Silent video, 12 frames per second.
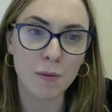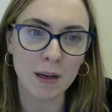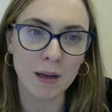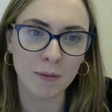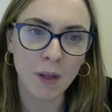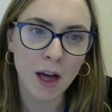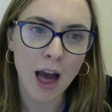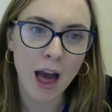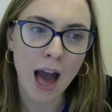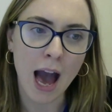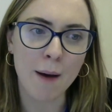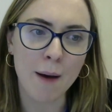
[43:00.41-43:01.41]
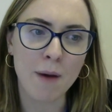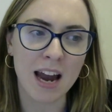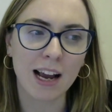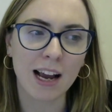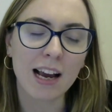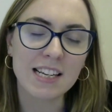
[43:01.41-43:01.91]
women. And
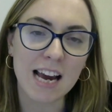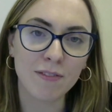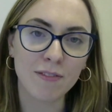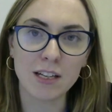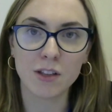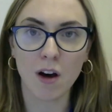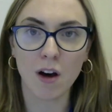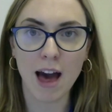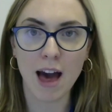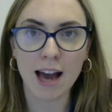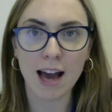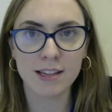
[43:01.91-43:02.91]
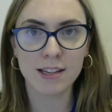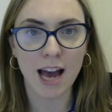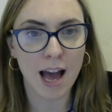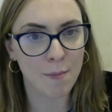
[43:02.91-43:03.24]
I definitely saw that